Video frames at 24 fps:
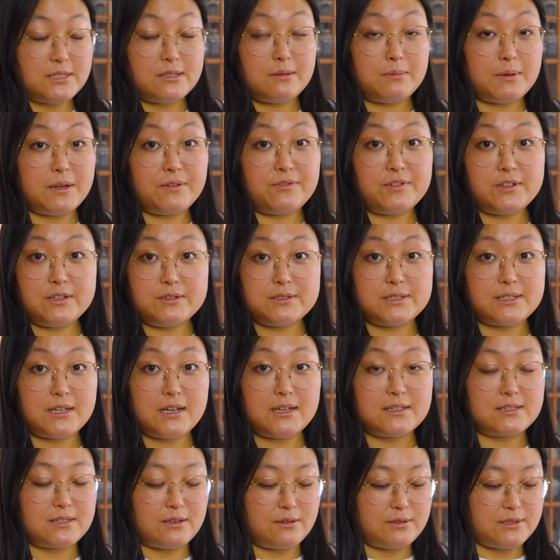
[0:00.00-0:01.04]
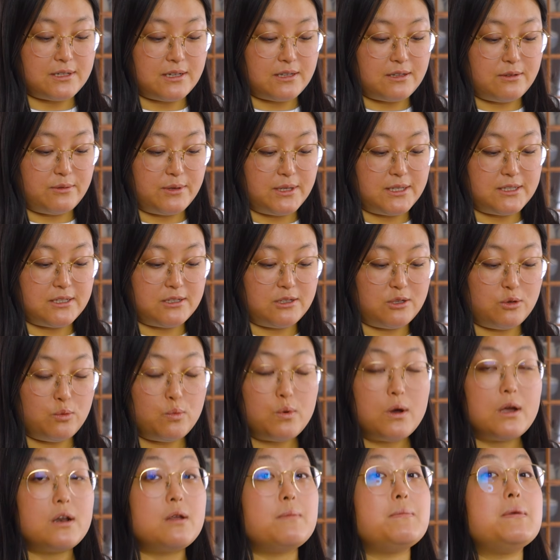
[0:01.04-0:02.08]
the buffalo sauce goes on the wings, you
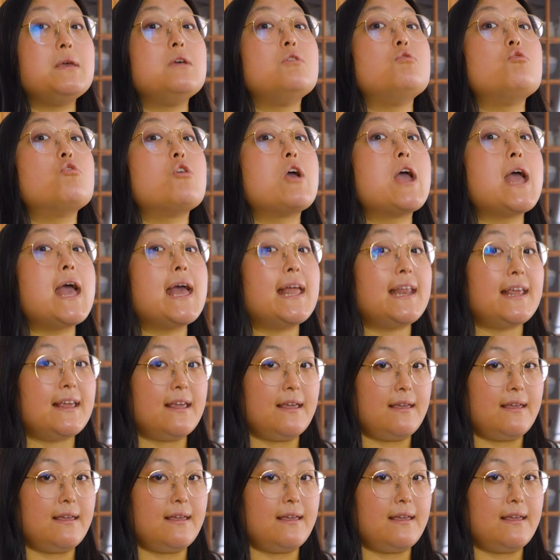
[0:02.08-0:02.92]
wanna be ready.